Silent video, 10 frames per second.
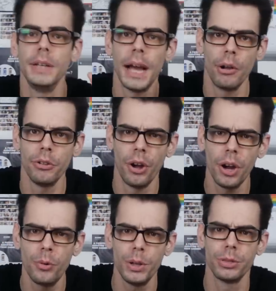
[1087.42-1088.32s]
Now,
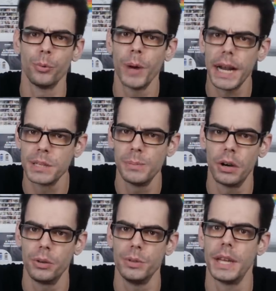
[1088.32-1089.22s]
along with the Rex
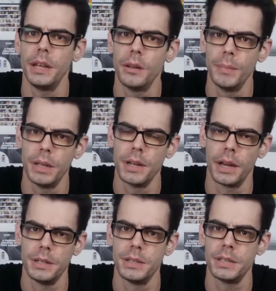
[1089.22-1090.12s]
models in the
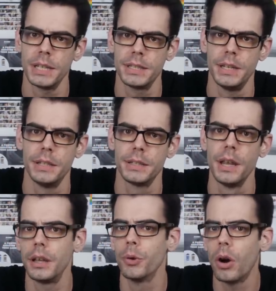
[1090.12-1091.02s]
mid-1960s,
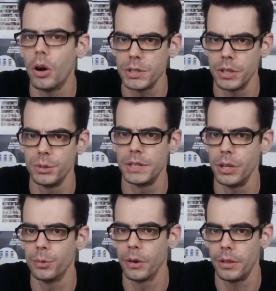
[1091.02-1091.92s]
they were also
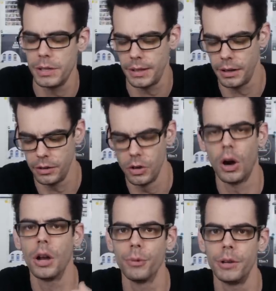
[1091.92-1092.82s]
still releasing
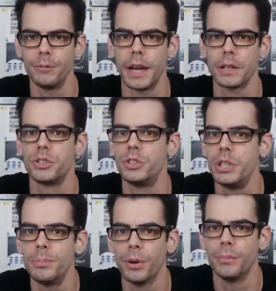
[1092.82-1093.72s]
non-reflex,
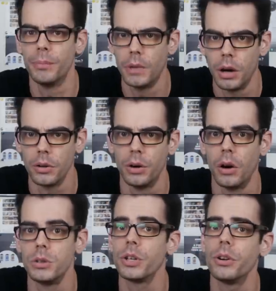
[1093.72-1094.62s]
cheaper model
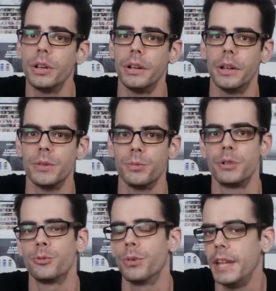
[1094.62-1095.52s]
alternatives,
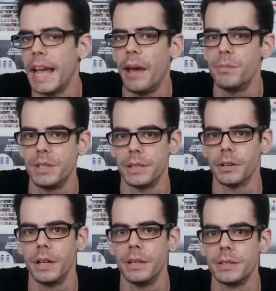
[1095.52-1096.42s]
which were the M
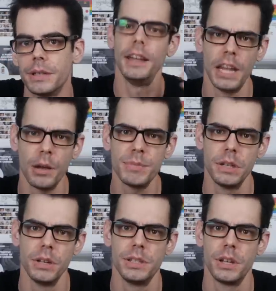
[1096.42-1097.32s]
series. And the M
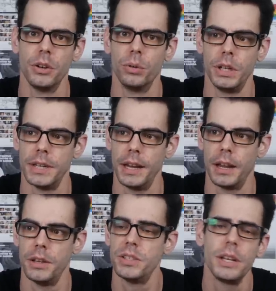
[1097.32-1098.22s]
series could only take
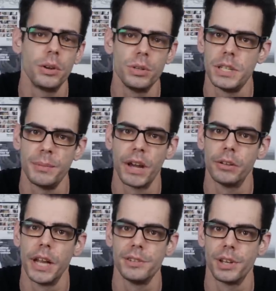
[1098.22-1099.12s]
a single C-mount
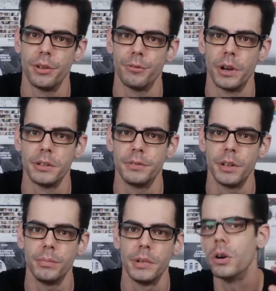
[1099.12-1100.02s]
lens on the front of
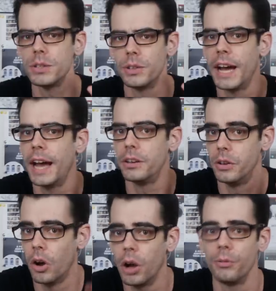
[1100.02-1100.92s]
them, also had
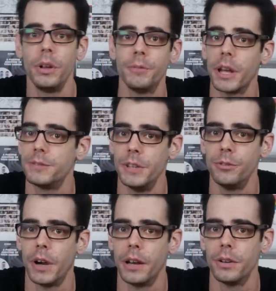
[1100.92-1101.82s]
non-reflex
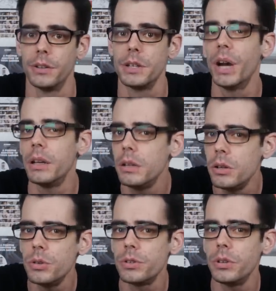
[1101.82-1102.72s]
viewfinders, but
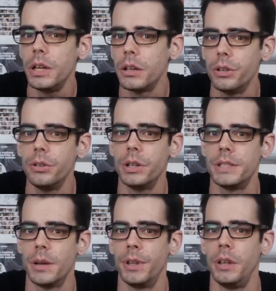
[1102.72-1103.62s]
usually included
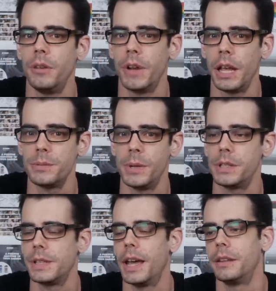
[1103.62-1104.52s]
some of the
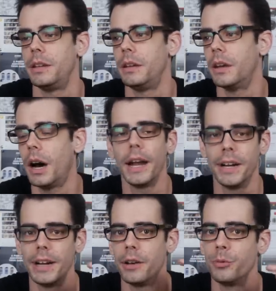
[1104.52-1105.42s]
advancements that the
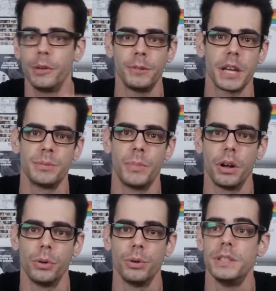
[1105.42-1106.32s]
higher-end reflex
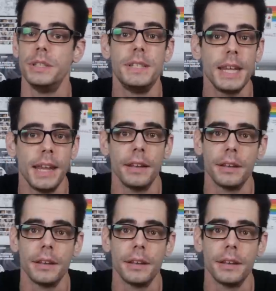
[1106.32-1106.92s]
models did.